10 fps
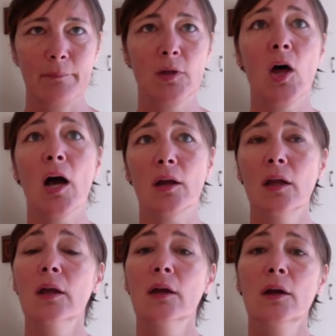block
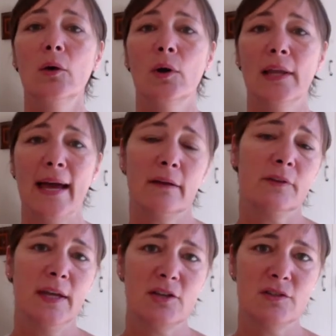or lack of
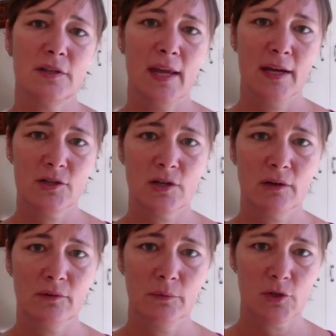connection to the hand
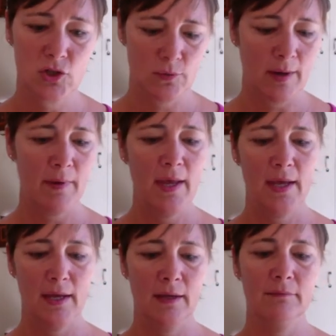chakras will show up
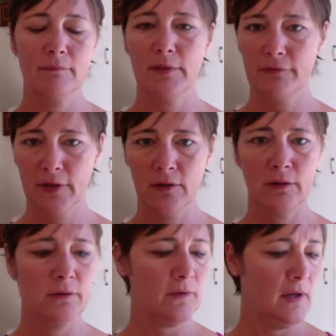in the
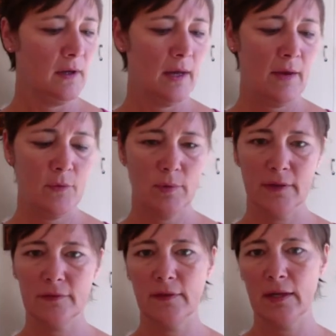fingers and the
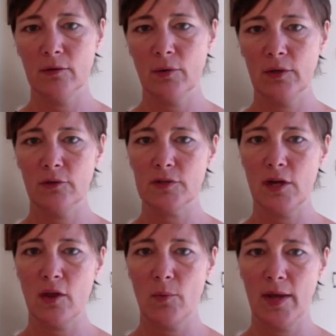wrist and going
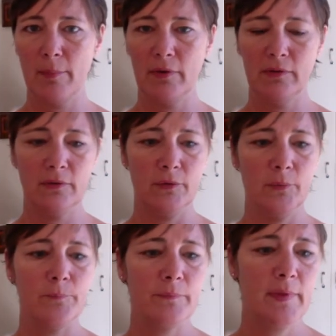usually all the way up
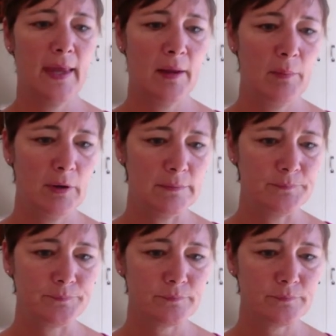into the elbow.